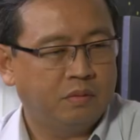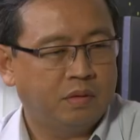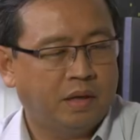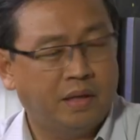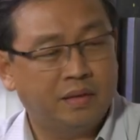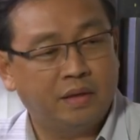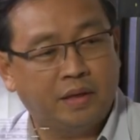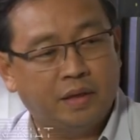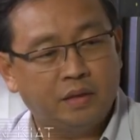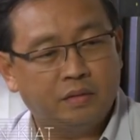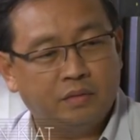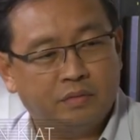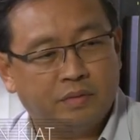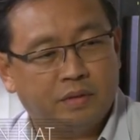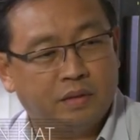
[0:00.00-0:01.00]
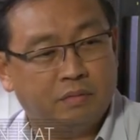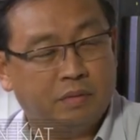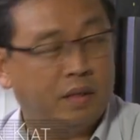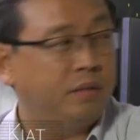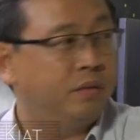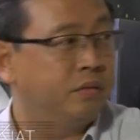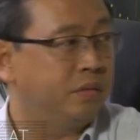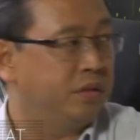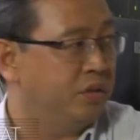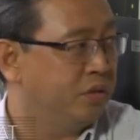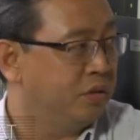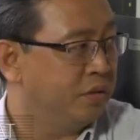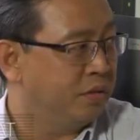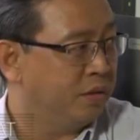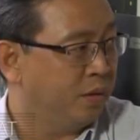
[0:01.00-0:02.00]
At the end of the, like you know,
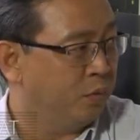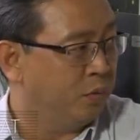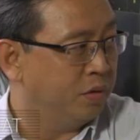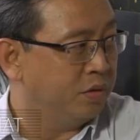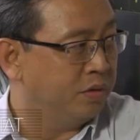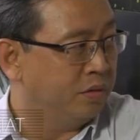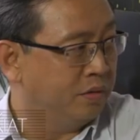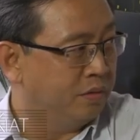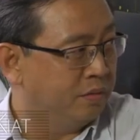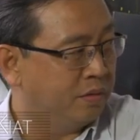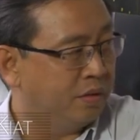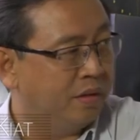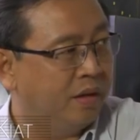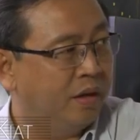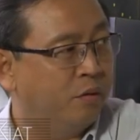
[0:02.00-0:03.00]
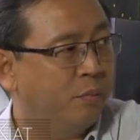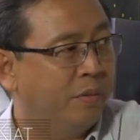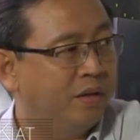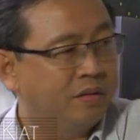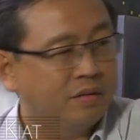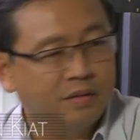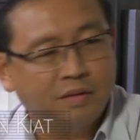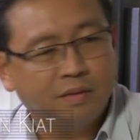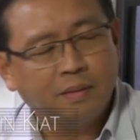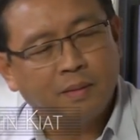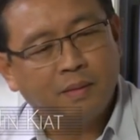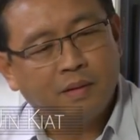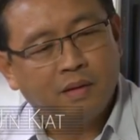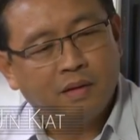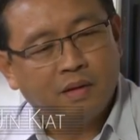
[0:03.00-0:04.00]
teachers, like what she Claire mentioned,
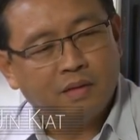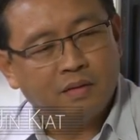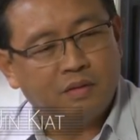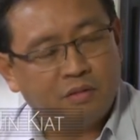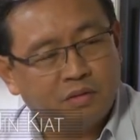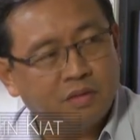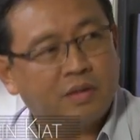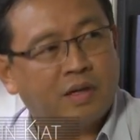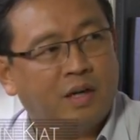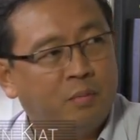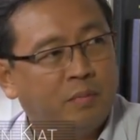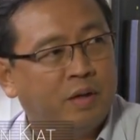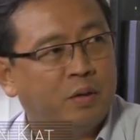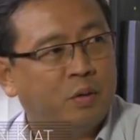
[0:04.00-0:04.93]
teachers come and